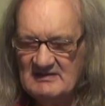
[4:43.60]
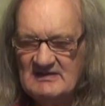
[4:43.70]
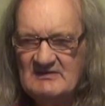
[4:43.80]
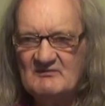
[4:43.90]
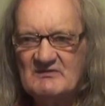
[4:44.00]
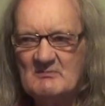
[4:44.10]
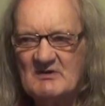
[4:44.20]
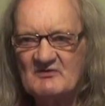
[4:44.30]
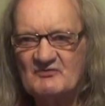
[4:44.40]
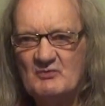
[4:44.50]
even
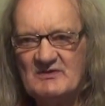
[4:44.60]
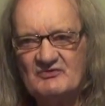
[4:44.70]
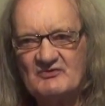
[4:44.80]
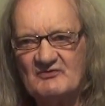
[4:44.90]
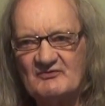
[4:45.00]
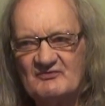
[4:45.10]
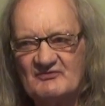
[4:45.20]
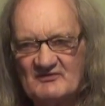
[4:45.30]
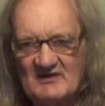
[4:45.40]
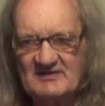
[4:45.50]
amongst witches and
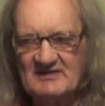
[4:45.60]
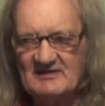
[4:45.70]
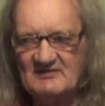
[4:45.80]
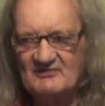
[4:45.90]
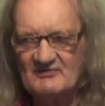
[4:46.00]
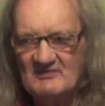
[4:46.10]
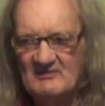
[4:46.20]
psychics.